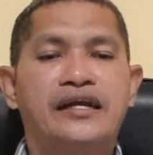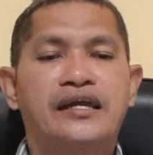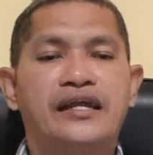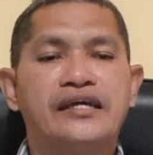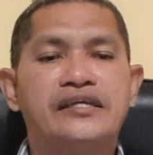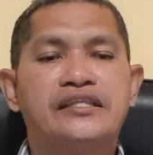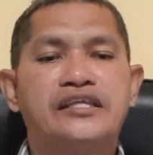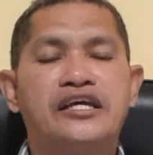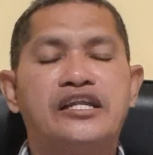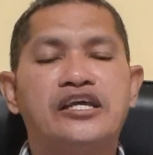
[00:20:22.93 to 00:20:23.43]

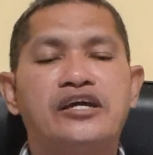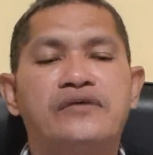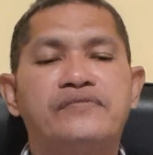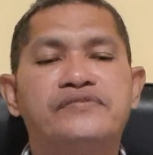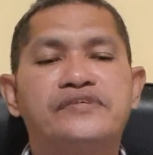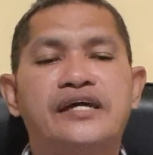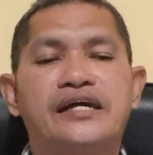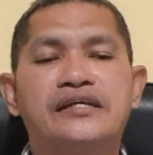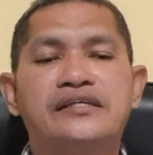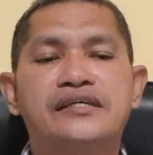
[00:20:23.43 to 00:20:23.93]
criteria of
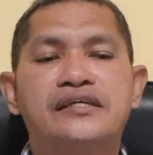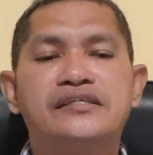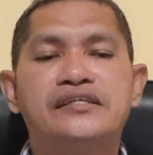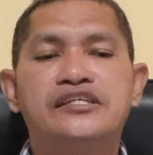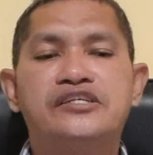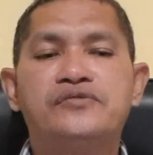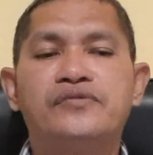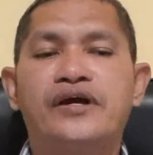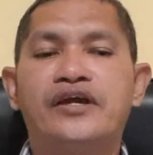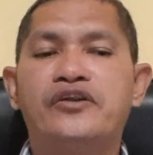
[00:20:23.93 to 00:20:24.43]
success
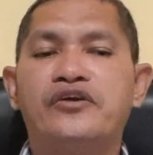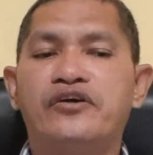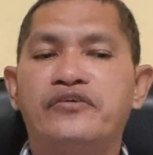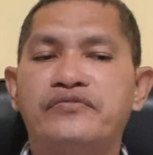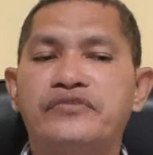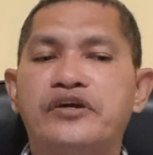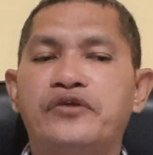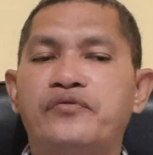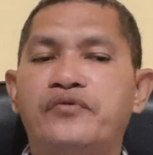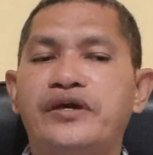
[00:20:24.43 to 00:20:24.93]
is one
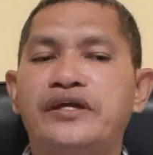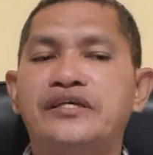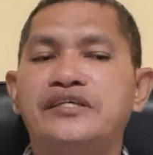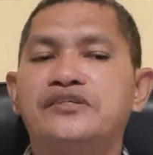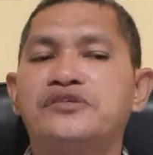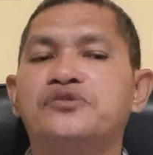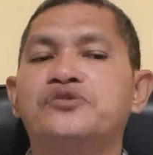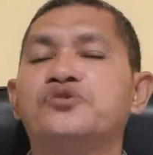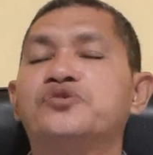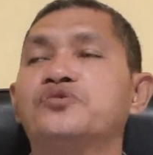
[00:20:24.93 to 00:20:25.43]
of the
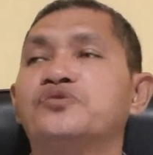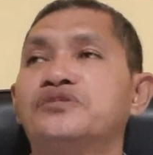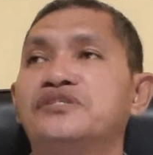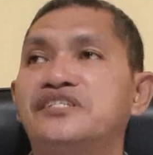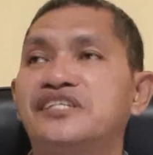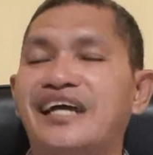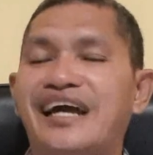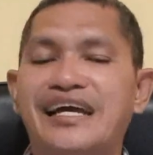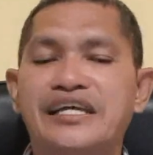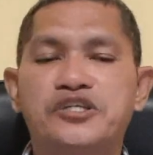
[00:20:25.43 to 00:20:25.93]
ways to
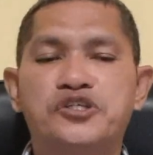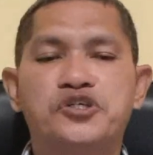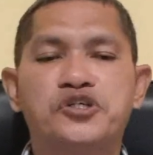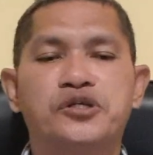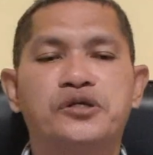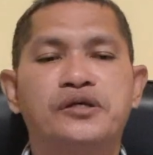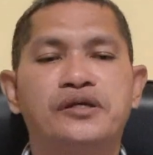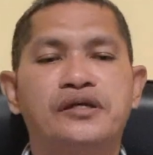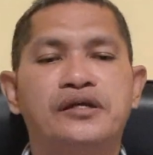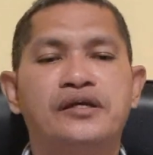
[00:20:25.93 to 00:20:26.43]
judge,